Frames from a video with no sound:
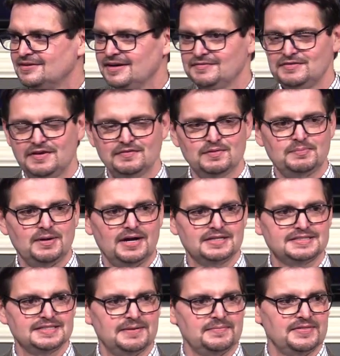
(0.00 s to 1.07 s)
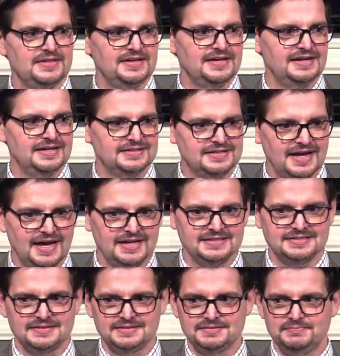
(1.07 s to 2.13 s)
Or have you ever bought something and it
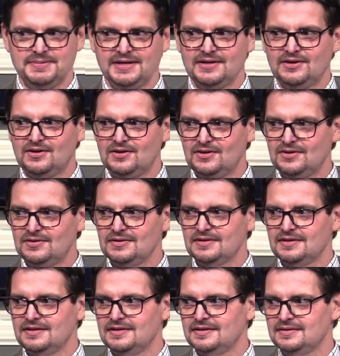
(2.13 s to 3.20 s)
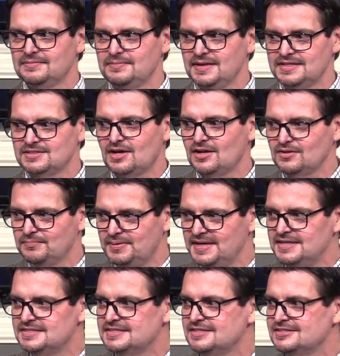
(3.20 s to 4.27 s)
has this big old, it's all in
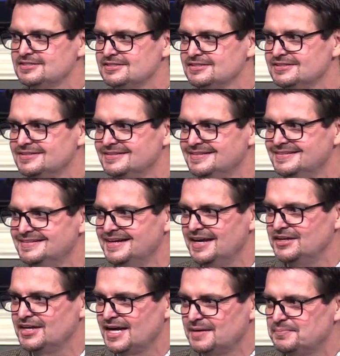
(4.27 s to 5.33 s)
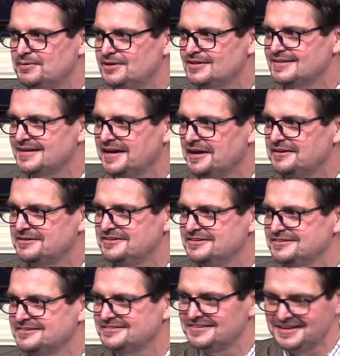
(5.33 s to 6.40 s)
pieces and you got to put it
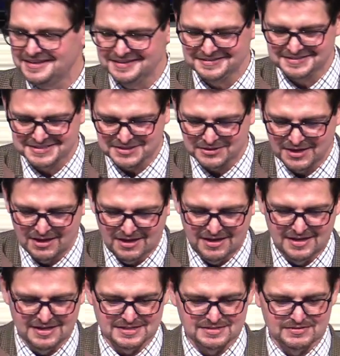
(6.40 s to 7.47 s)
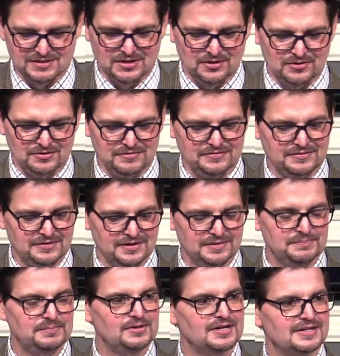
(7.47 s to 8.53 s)
together, right? So IKEA is known
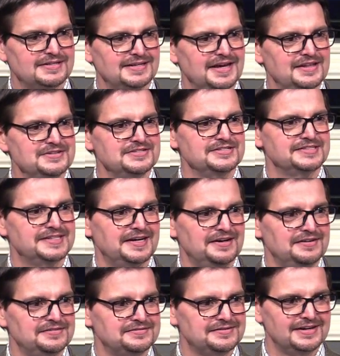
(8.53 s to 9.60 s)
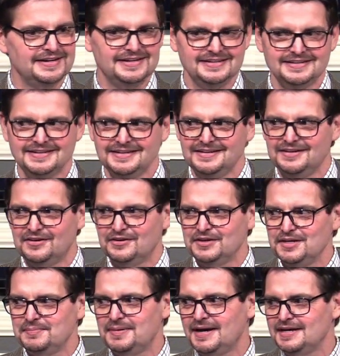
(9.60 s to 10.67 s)
for put it together yourself, right?
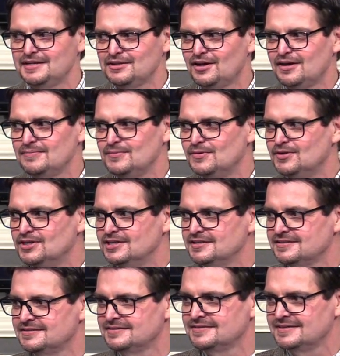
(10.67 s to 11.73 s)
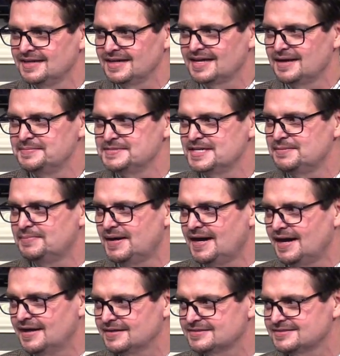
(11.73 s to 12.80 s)
Or you buy a lawnmower and it comes in a
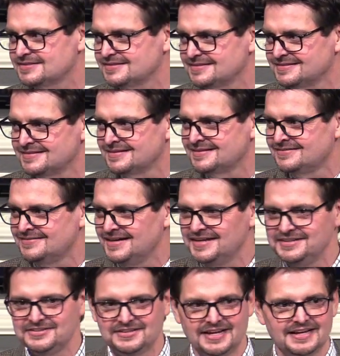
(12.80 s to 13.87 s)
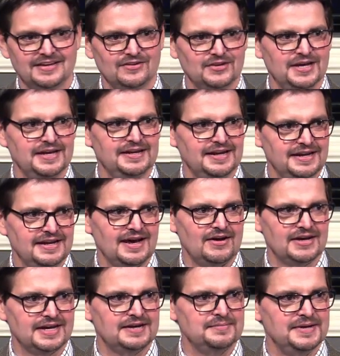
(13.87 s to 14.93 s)
box, right? And you're like, okay,
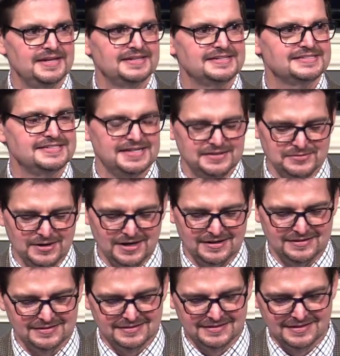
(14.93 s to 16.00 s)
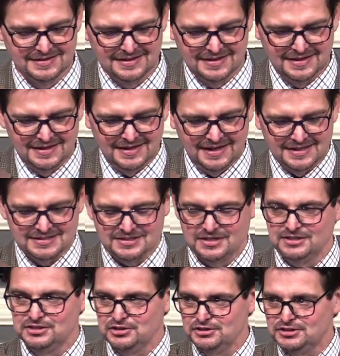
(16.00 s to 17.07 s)
now I got to make this thing run. And so
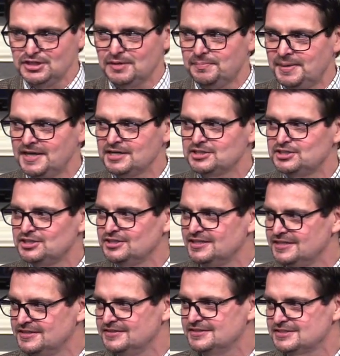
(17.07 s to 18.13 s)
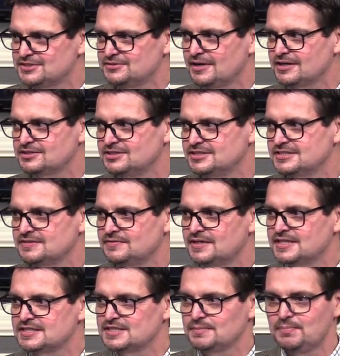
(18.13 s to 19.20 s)
there's usually a picture in your instructions of
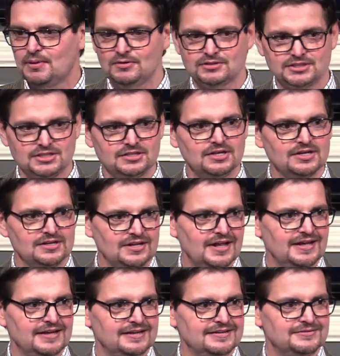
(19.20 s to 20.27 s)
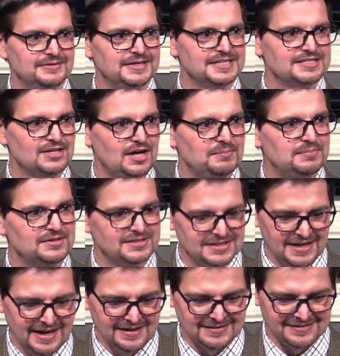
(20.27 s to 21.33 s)
what it's supposed to look like when it's all put
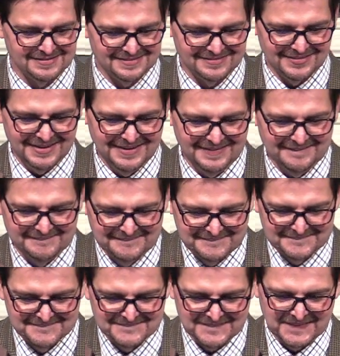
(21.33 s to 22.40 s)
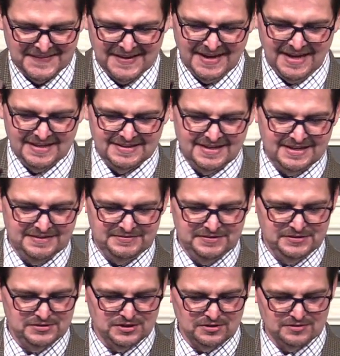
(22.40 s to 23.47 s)
together, right? And then
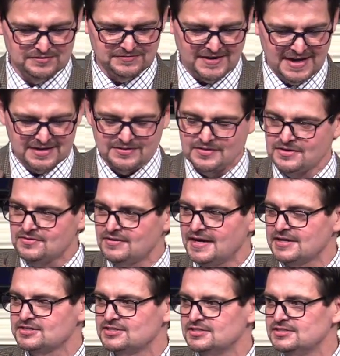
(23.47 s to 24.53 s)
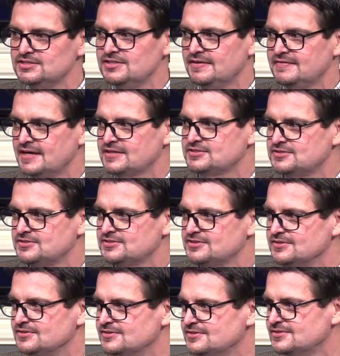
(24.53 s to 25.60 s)
if you don't follow the directions, you have extra
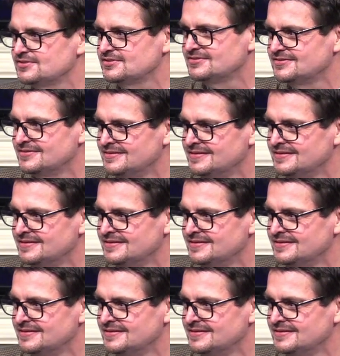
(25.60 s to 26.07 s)
screws,